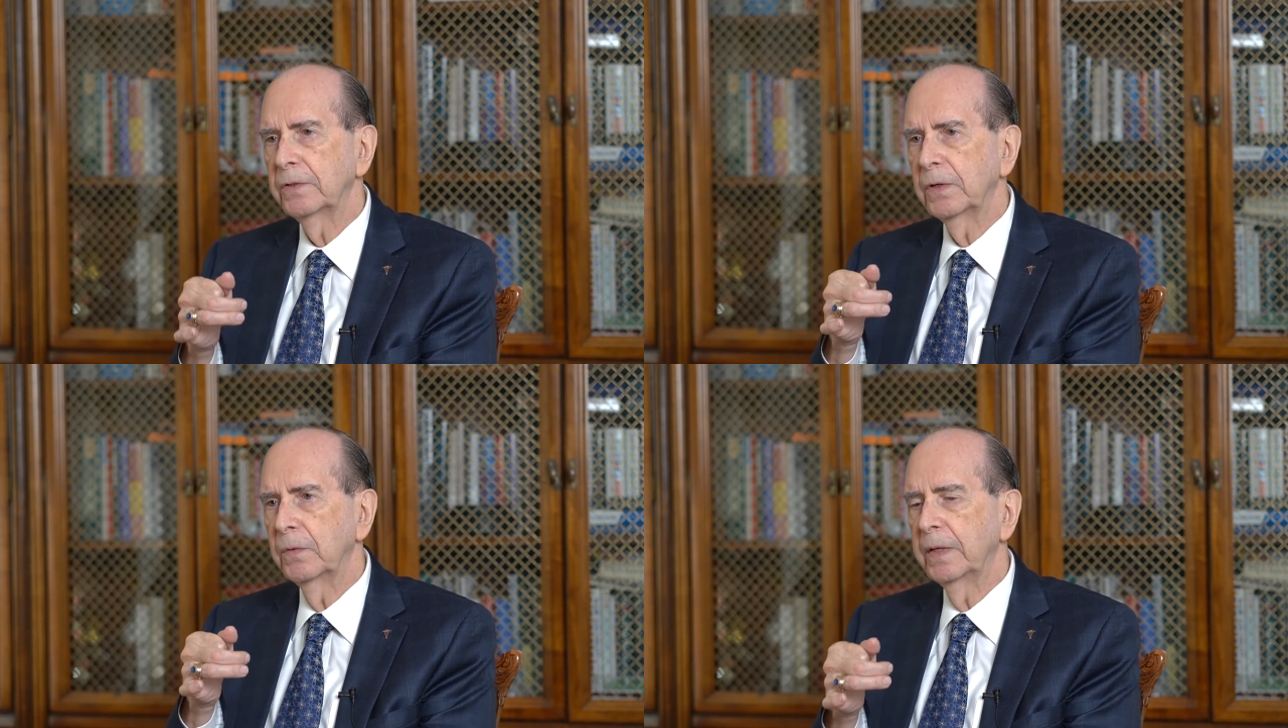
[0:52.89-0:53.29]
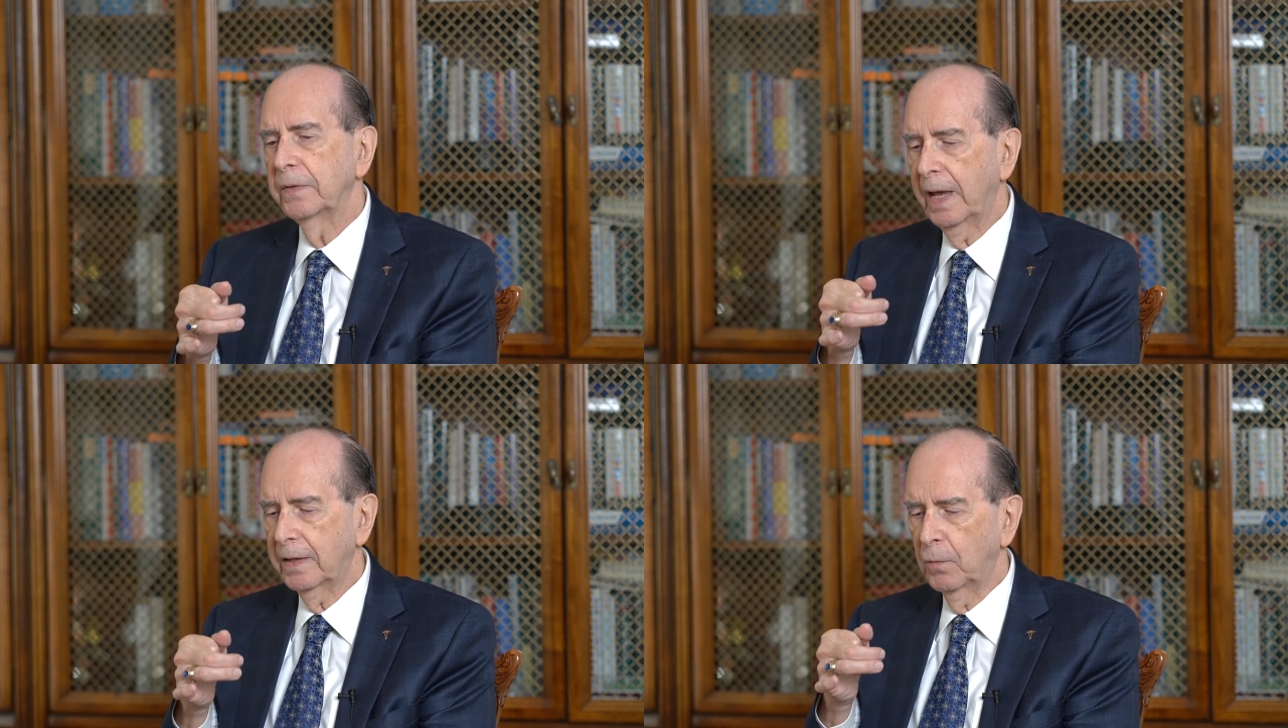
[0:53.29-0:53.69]
so that
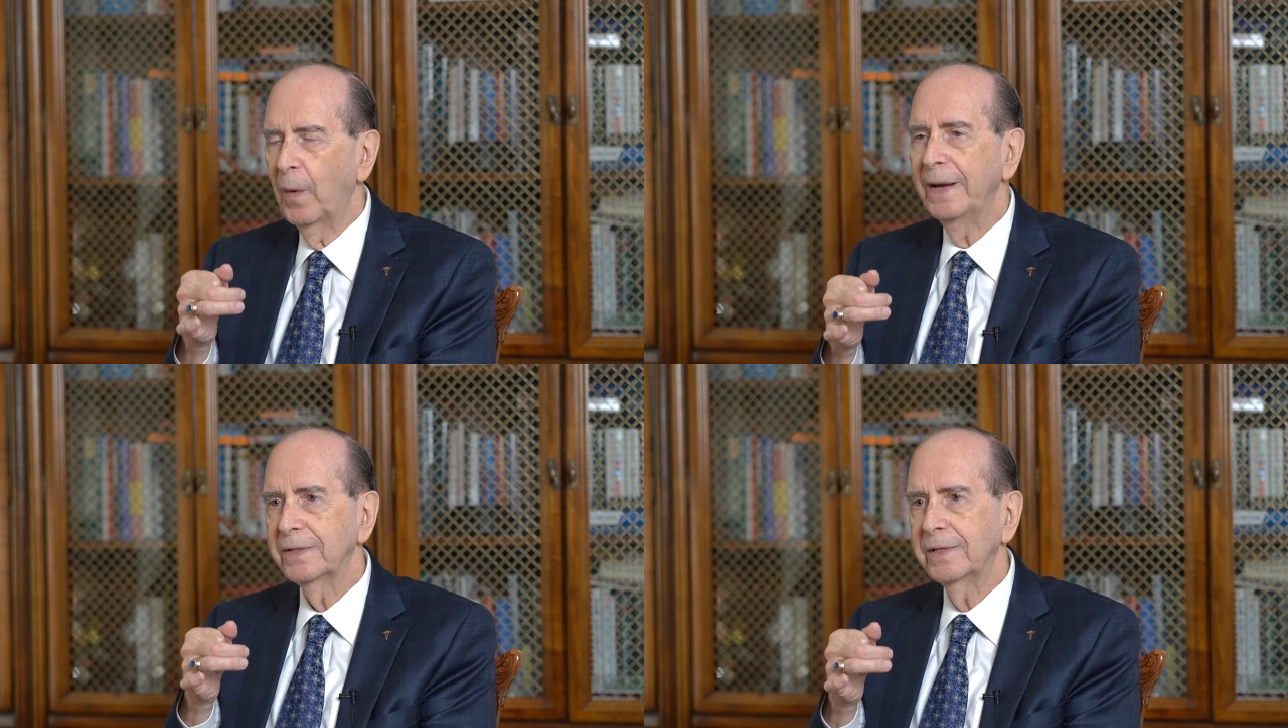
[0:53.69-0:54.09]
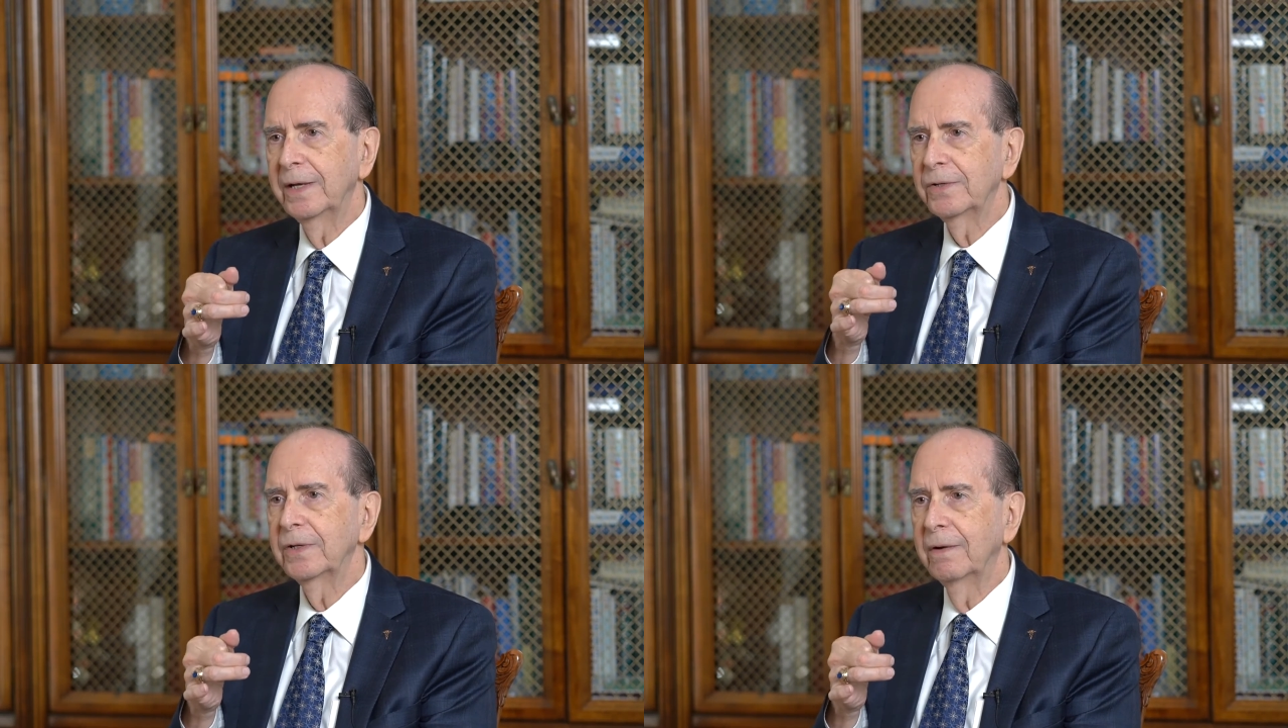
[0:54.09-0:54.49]
that waste
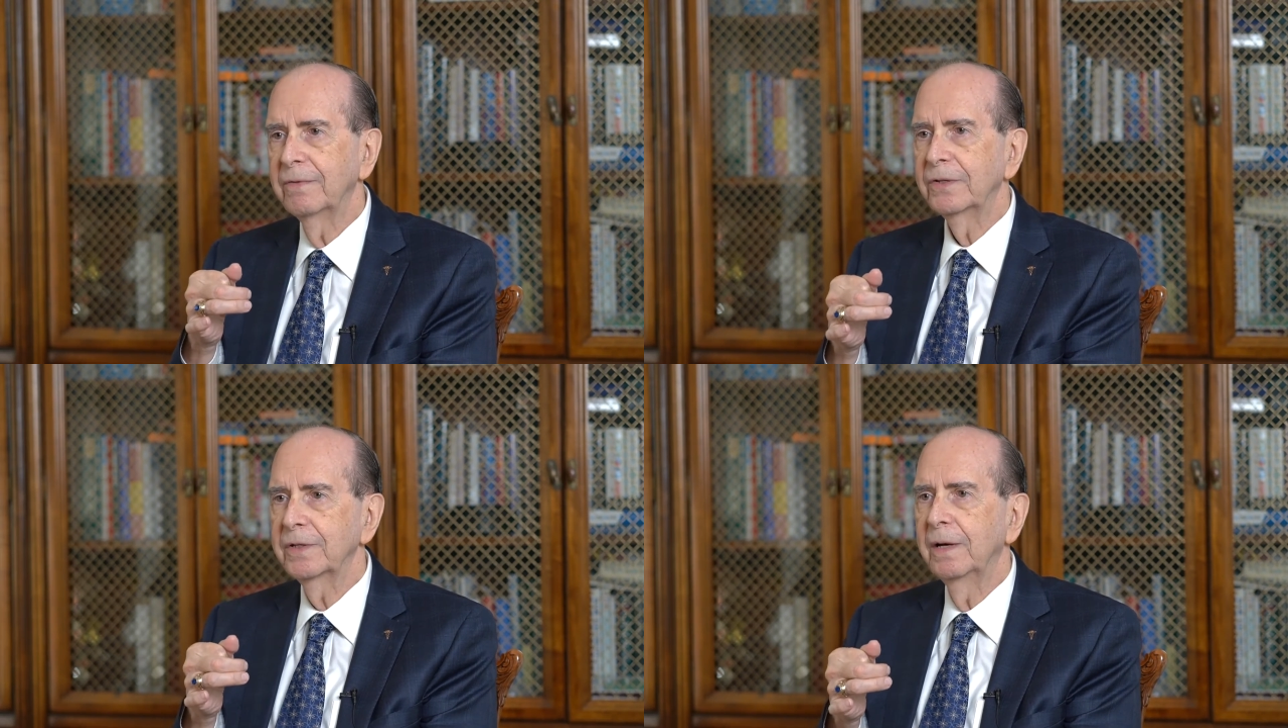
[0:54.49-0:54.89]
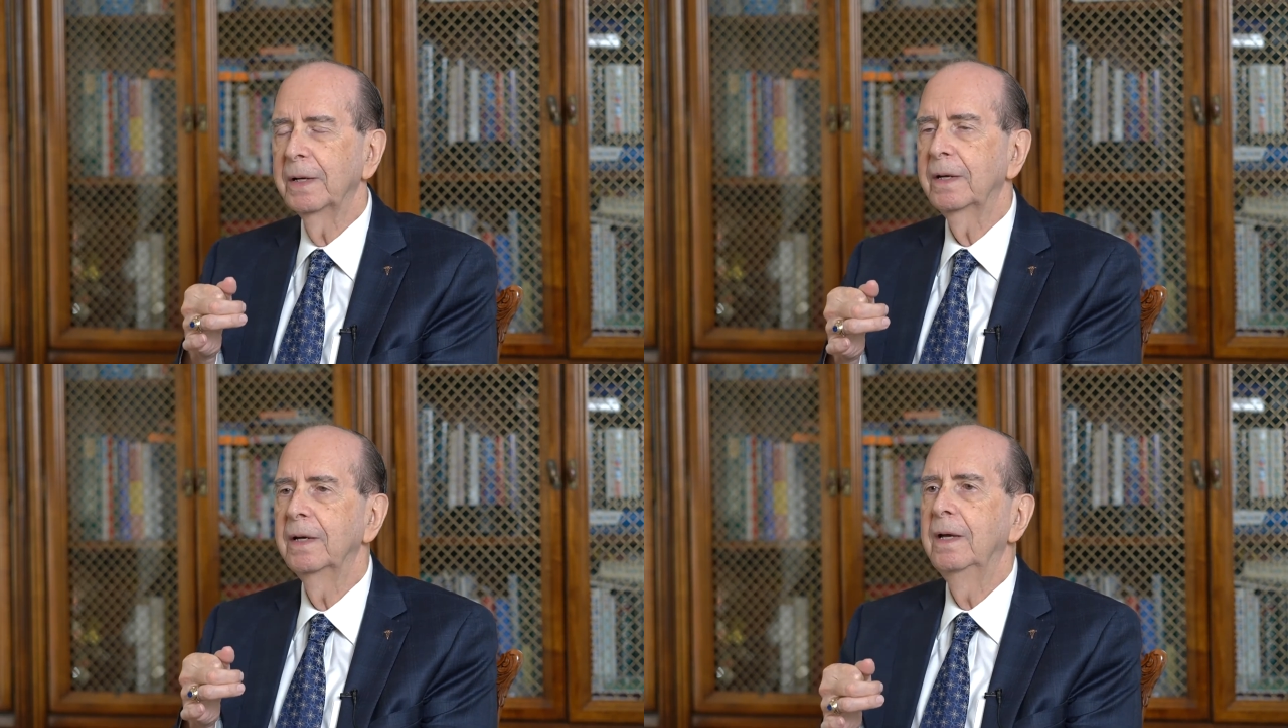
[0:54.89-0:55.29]
station of the
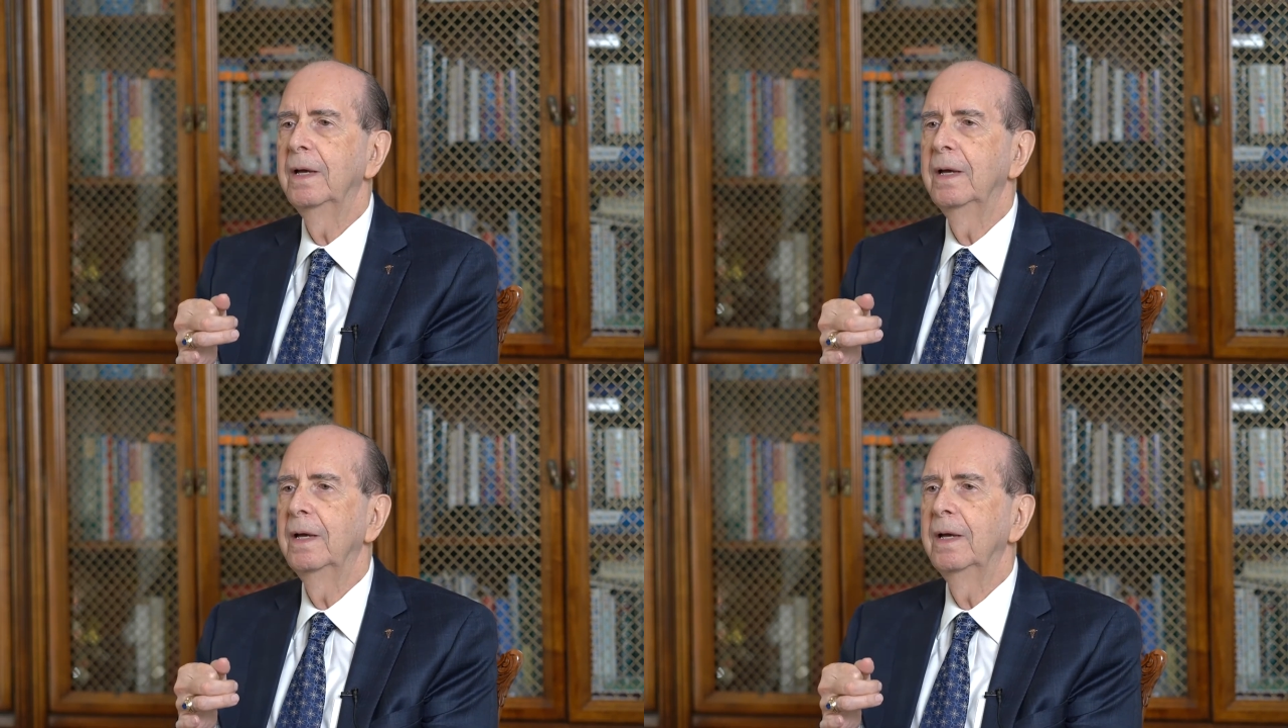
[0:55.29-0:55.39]
stomach